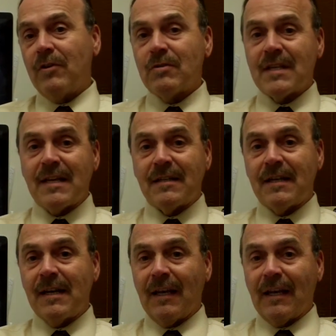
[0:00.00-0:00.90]
you send it
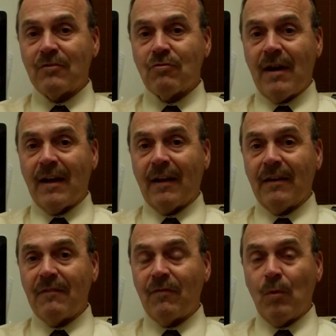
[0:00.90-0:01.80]
in
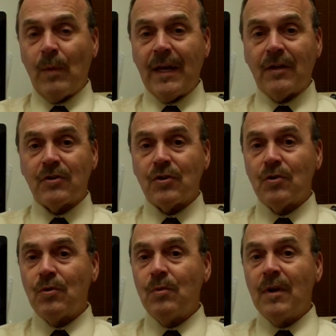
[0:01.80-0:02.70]
electronically for week
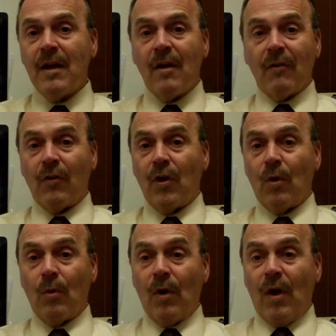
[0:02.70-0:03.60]
2. You
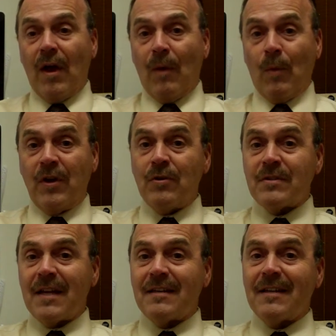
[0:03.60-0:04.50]
know, when you
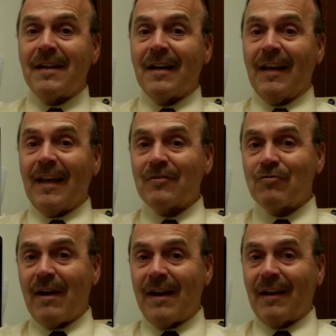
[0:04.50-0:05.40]
send it in
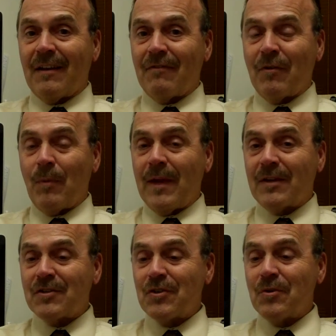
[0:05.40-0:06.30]
electronically for week
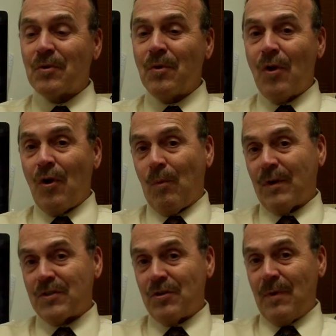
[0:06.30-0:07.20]
2,
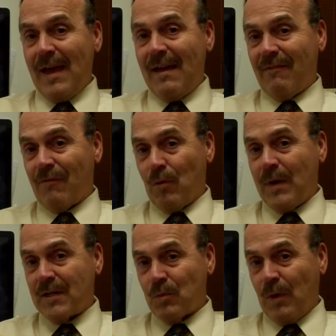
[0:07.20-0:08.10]
what you have for
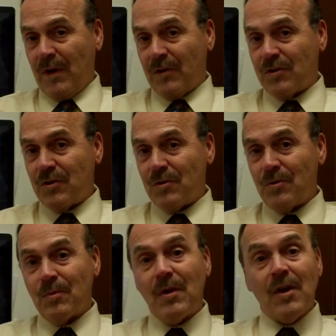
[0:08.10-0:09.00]
weeks 1 and
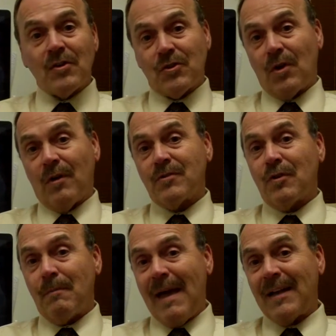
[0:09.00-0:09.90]
2 should
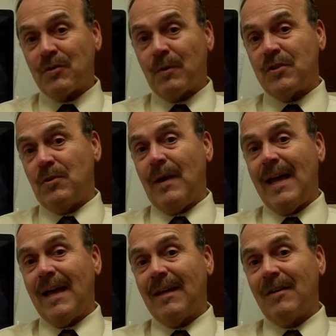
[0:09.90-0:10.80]
also match what you
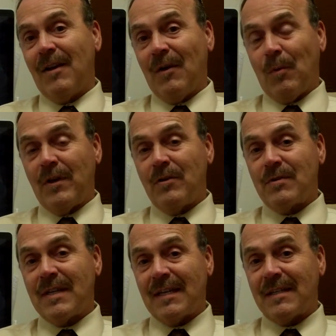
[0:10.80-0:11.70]
had when you
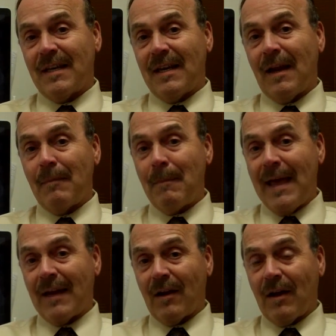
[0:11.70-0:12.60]
sent it in
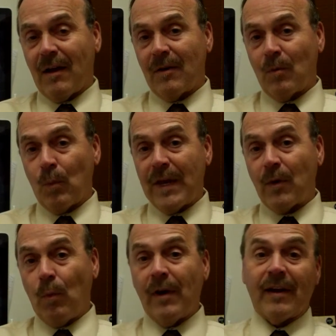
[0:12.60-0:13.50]
on week
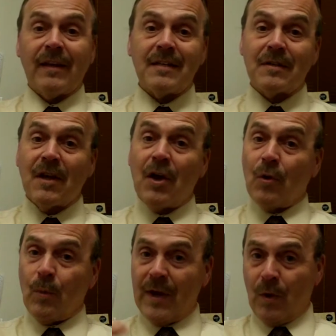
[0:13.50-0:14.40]
1. At least
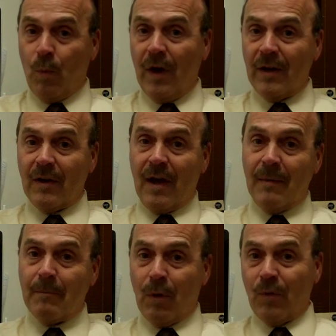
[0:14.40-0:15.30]
week 1
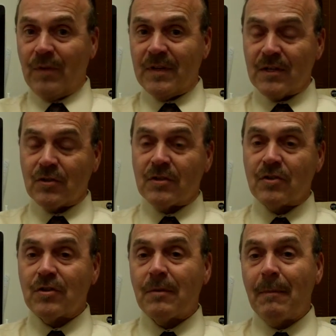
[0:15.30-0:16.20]
on both editions
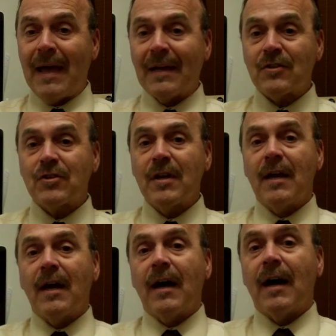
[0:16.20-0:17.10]
should match.
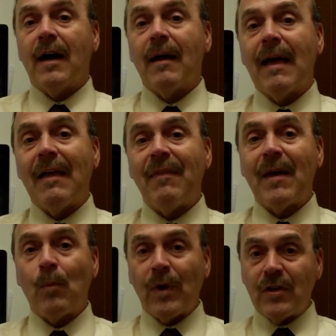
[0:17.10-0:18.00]
And
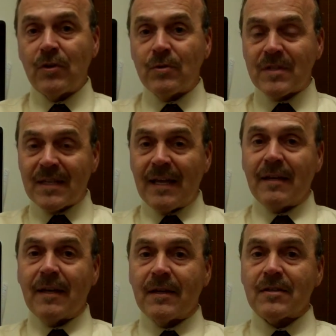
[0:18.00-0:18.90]
then when you
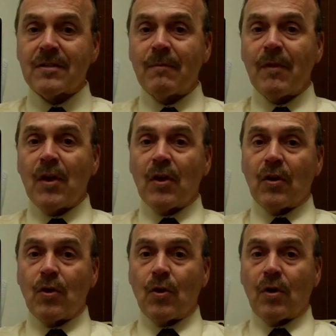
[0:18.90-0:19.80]
send us
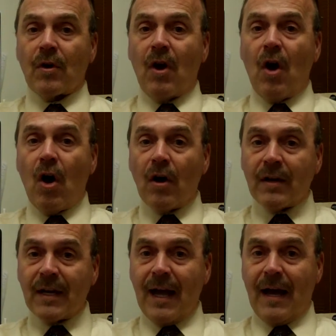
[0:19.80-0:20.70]
your
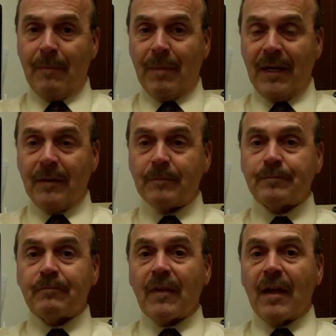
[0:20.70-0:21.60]
hard copy,
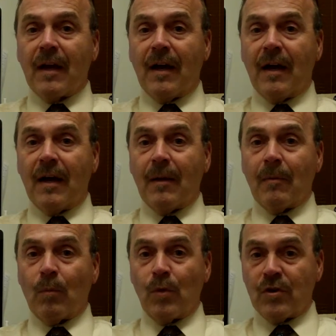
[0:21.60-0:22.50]

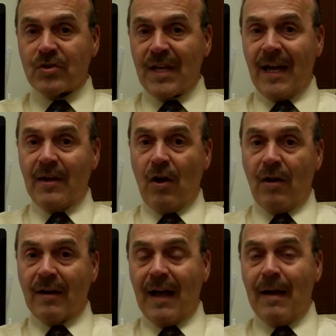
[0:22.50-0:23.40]
your signed
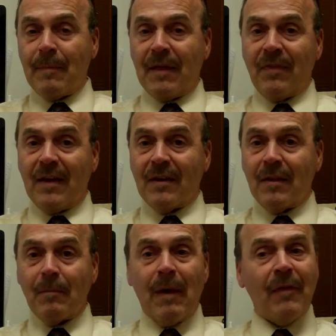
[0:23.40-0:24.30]
hard copy at the end
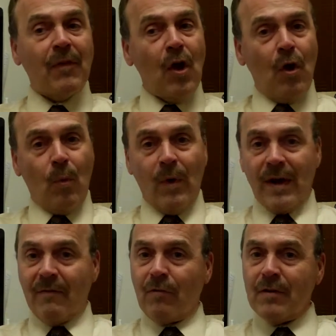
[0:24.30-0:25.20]
of the month,
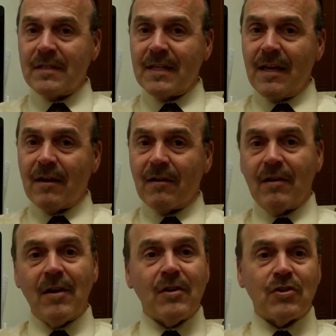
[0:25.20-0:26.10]
whatever is there
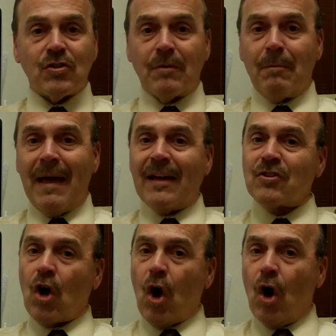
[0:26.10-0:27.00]
should
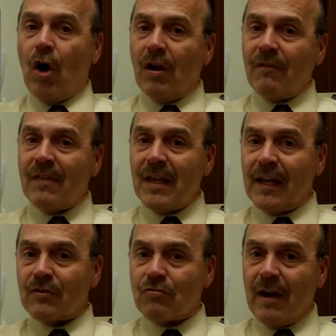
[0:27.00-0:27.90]
match all of the
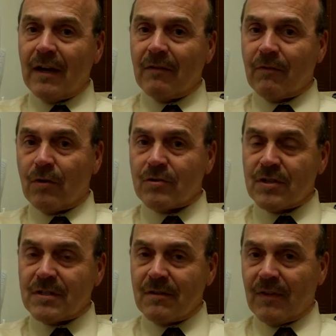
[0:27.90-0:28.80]
electronic
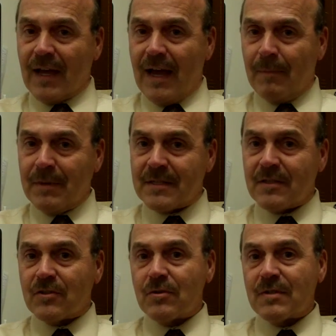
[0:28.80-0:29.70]
versions of the copies
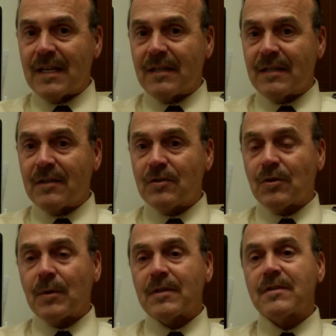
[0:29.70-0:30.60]
that you sent in
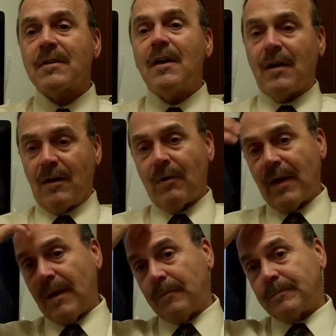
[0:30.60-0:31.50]
to us. Okay.